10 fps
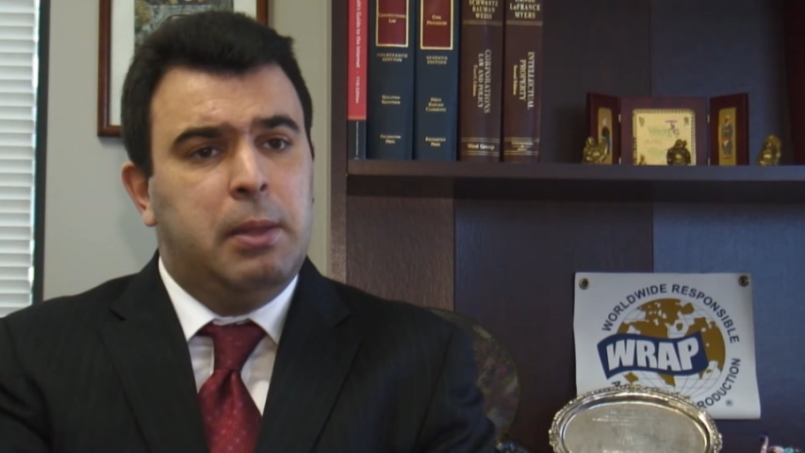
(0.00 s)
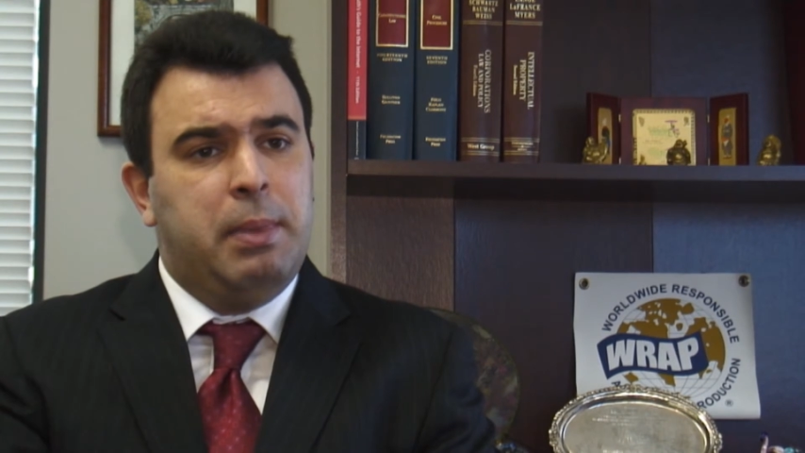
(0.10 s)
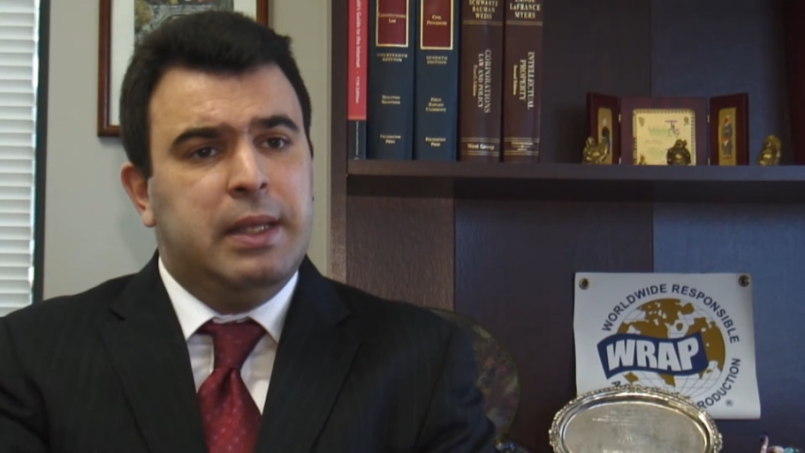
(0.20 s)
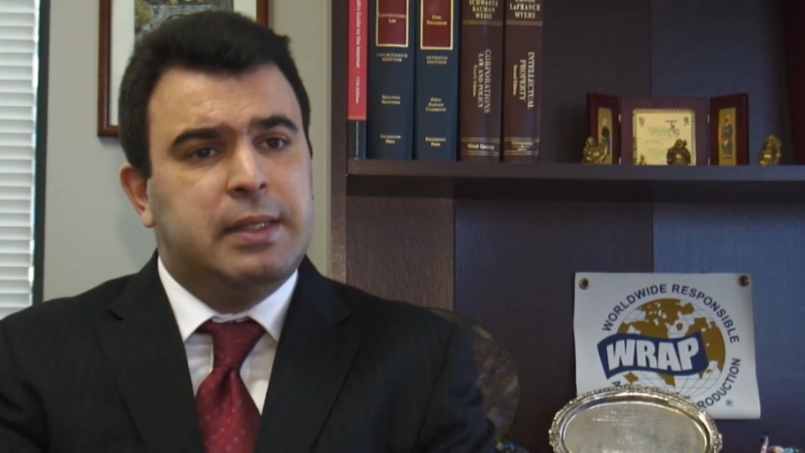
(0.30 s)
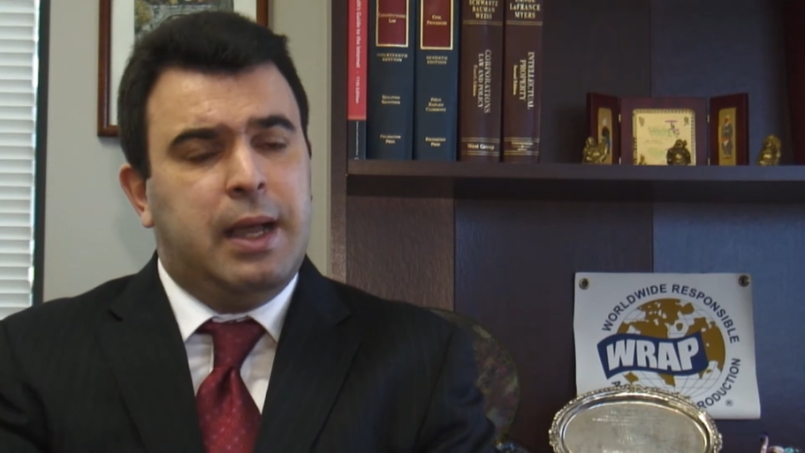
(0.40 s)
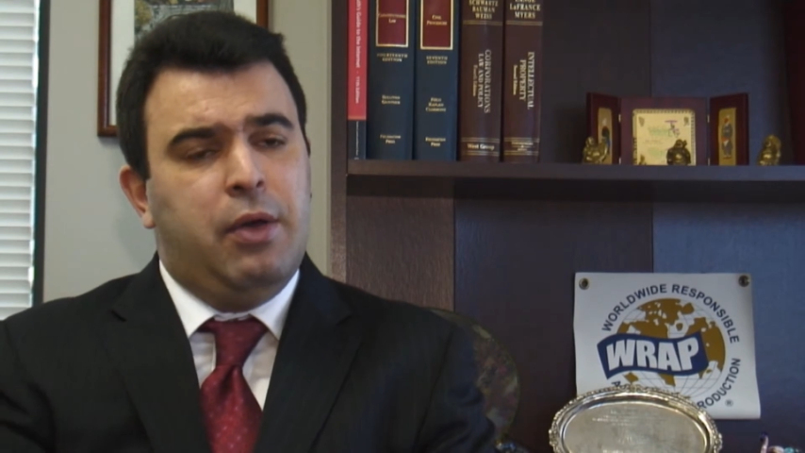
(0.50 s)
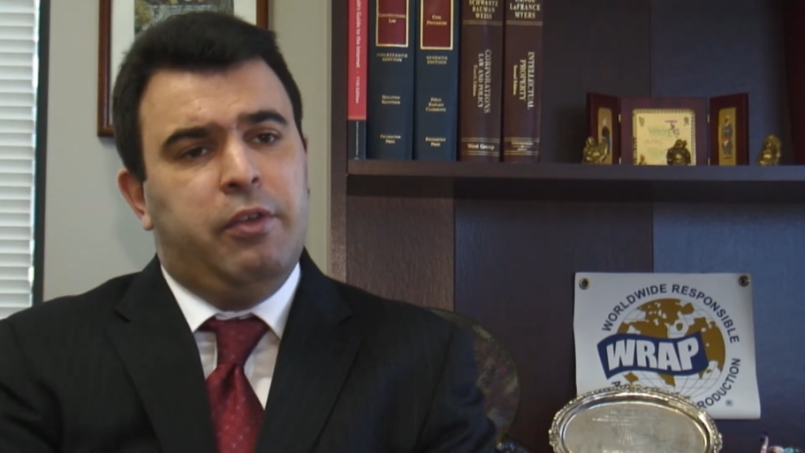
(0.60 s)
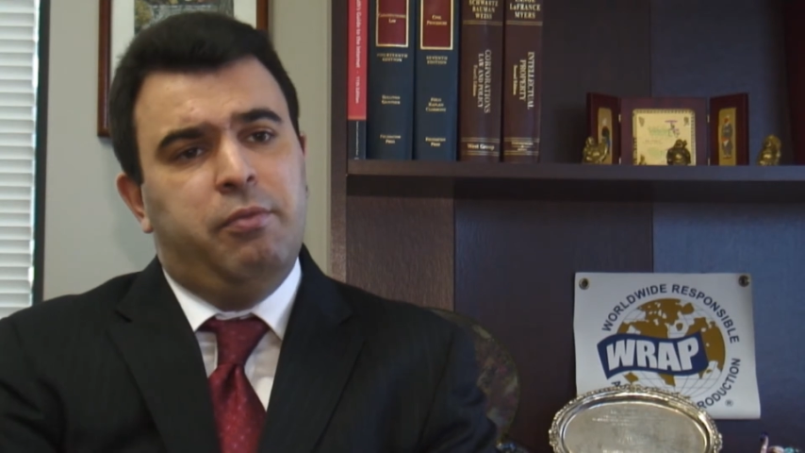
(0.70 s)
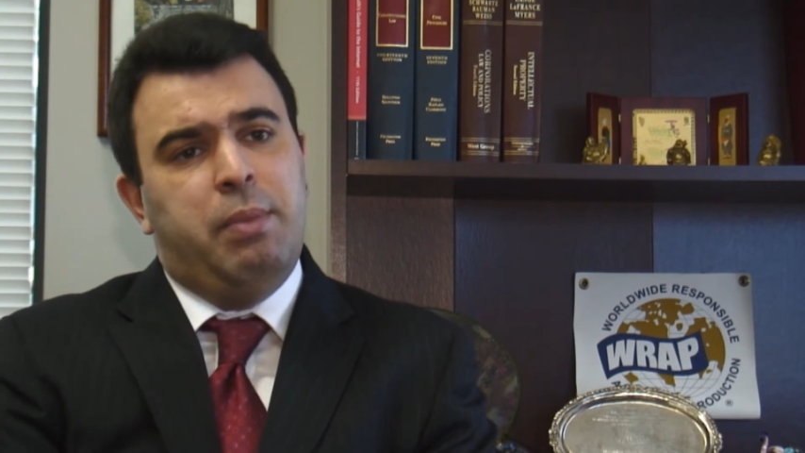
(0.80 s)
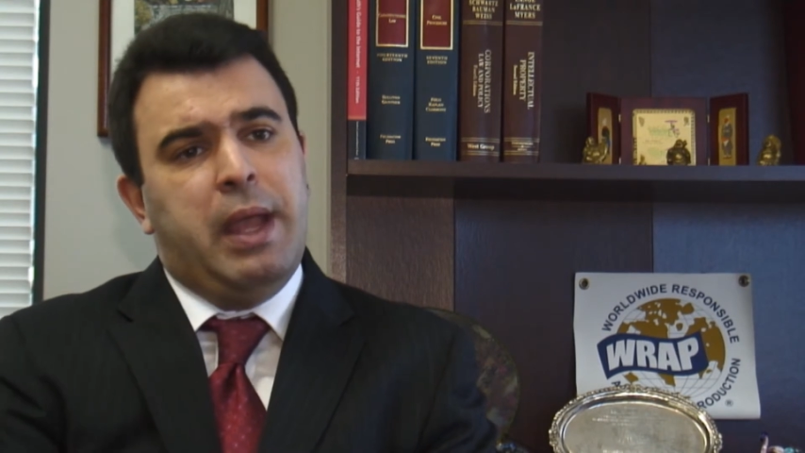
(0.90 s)
based out
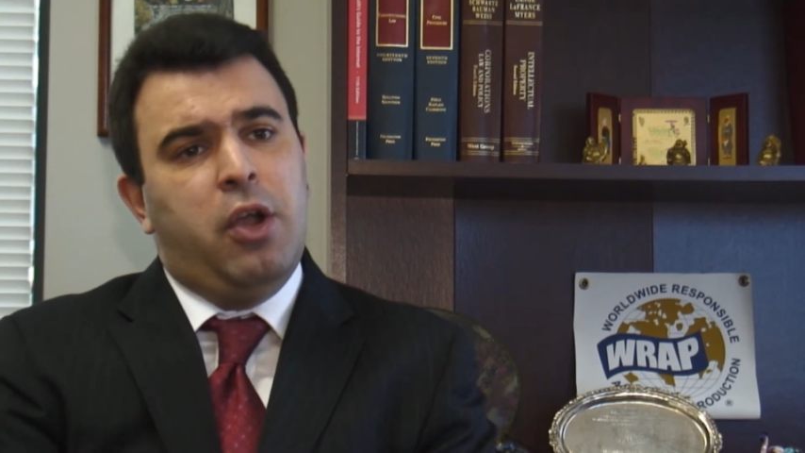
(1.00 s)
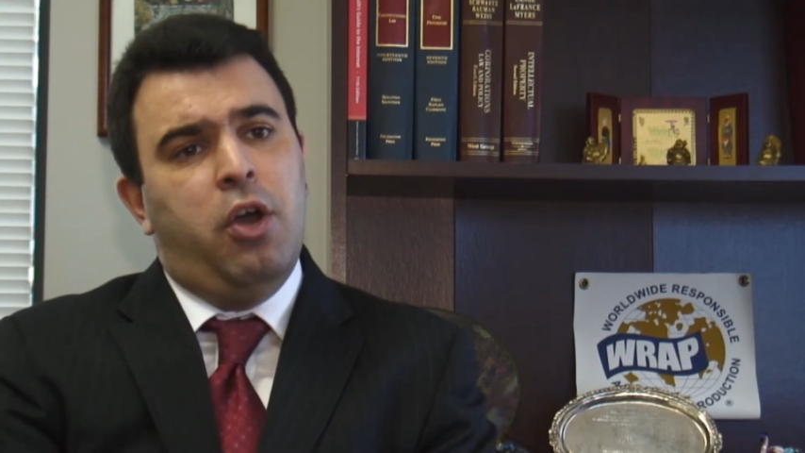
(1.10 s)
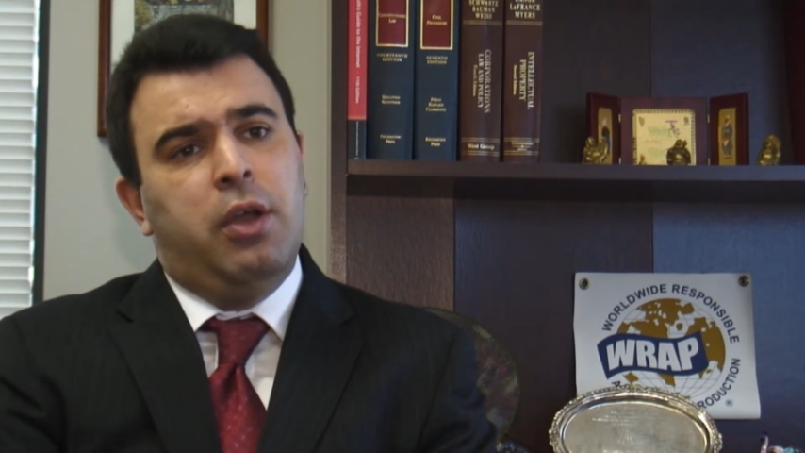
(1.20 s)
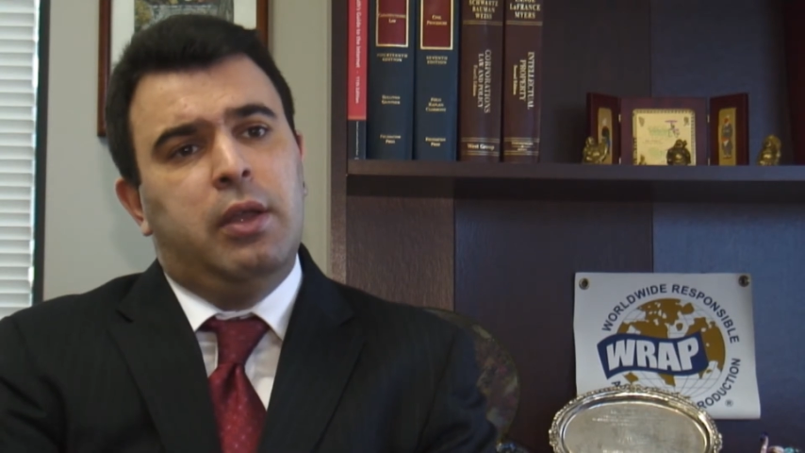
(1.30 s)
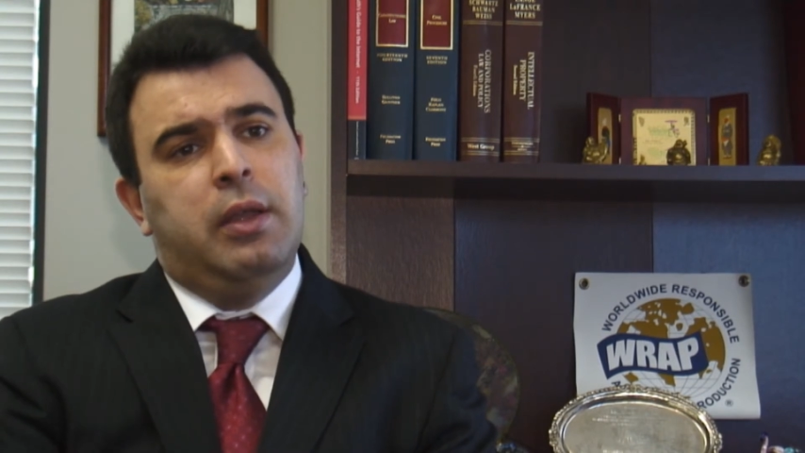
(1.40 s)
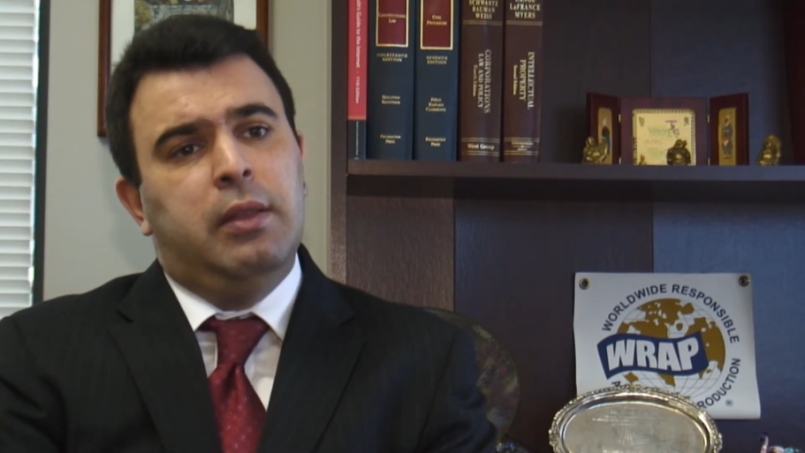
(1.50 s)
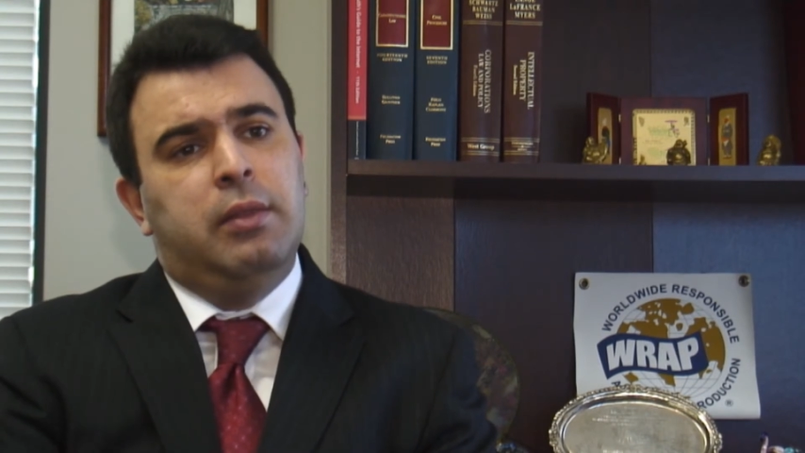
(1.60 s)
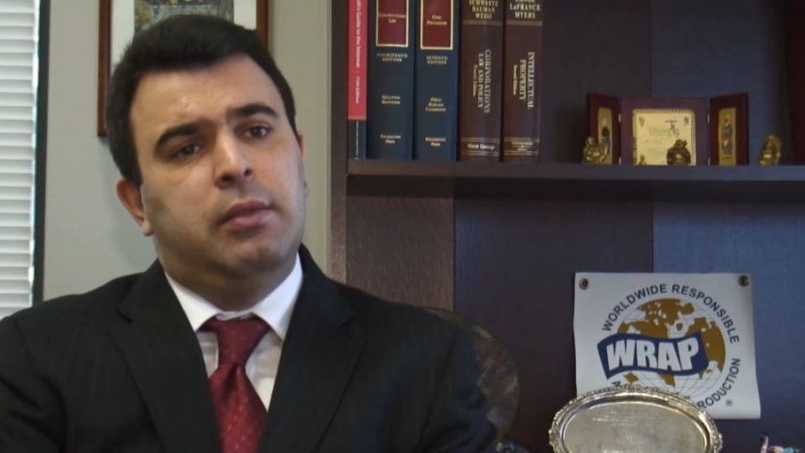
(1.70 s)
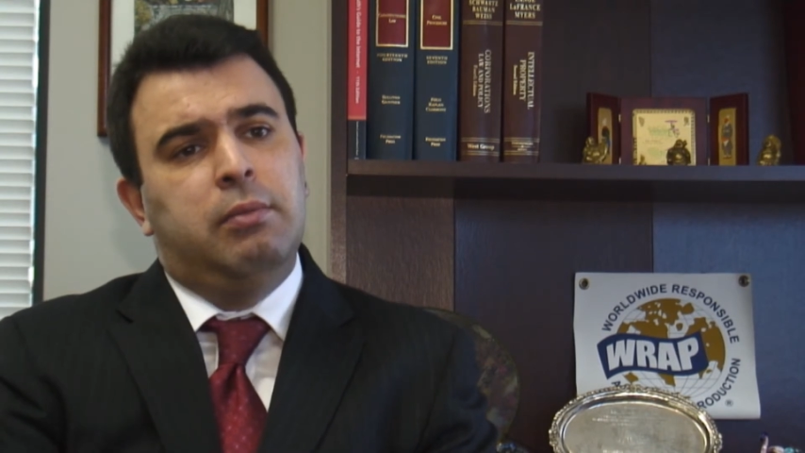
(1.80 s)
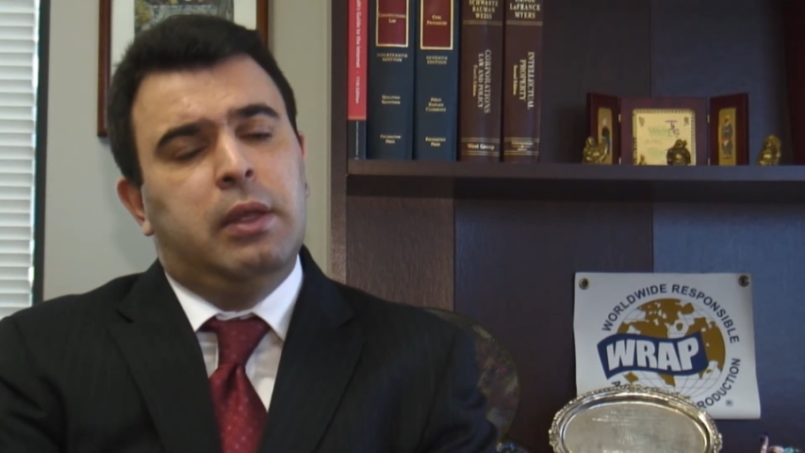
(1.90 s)
of Bangkok in
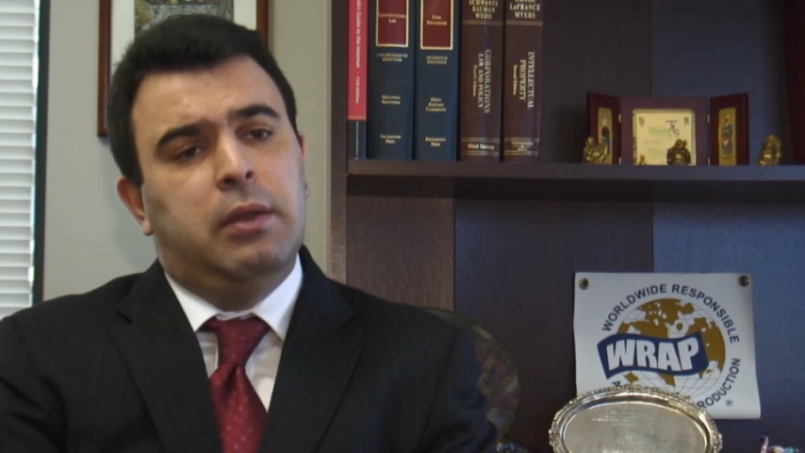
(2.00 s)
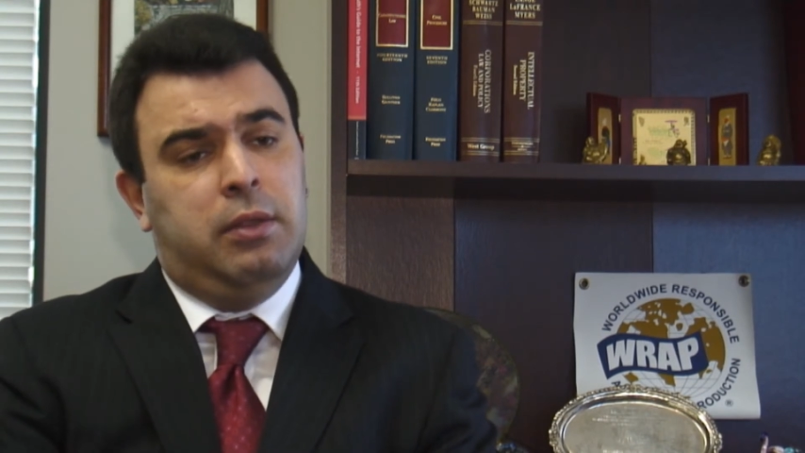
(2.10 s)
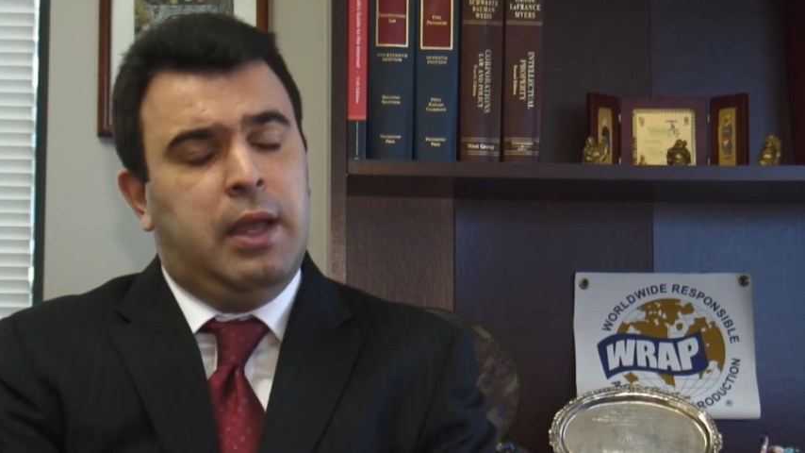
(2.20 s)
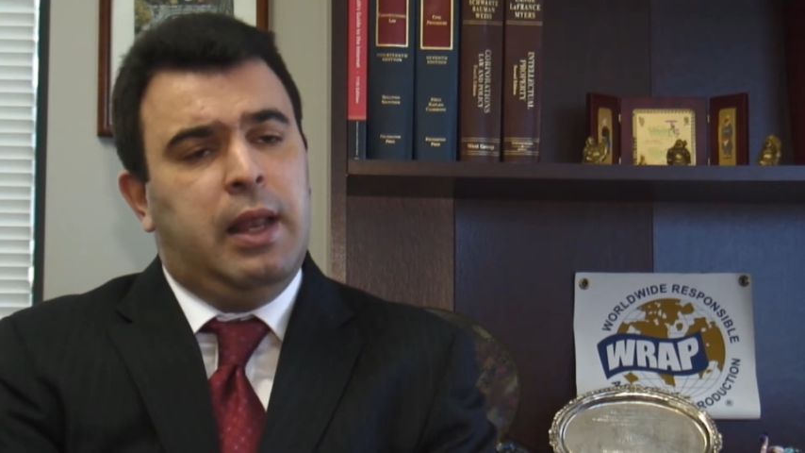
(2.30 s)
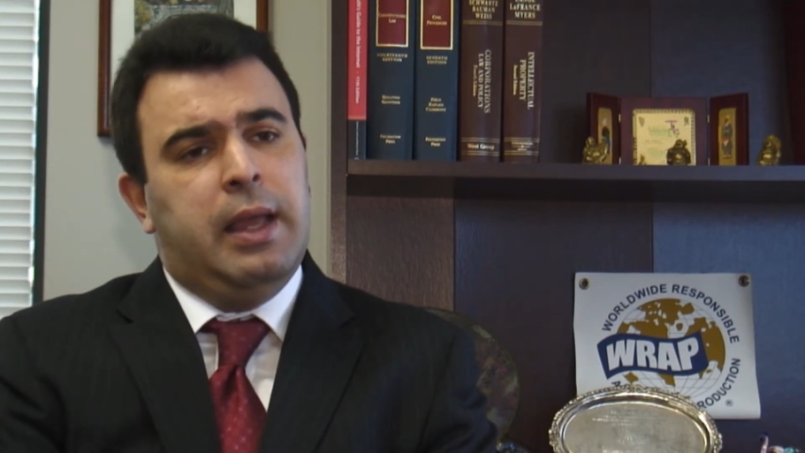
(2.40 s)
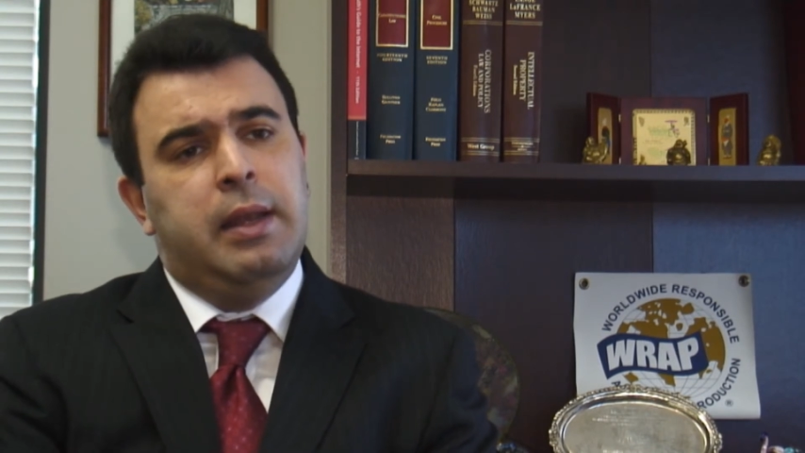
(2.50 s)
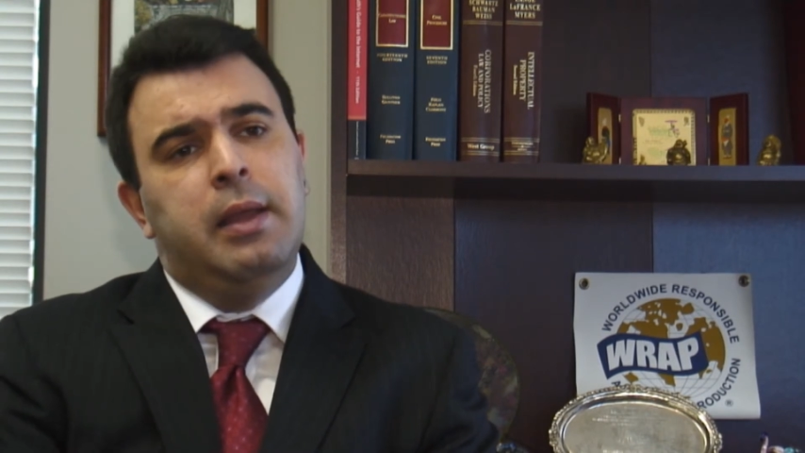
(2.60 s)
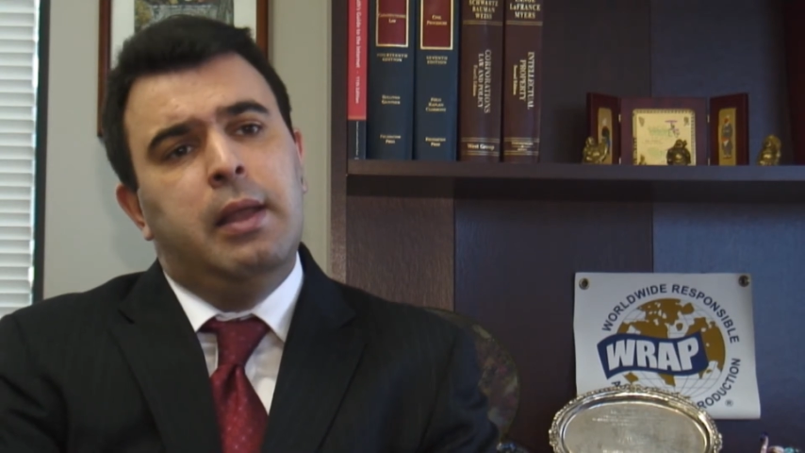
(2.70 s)
Thailand.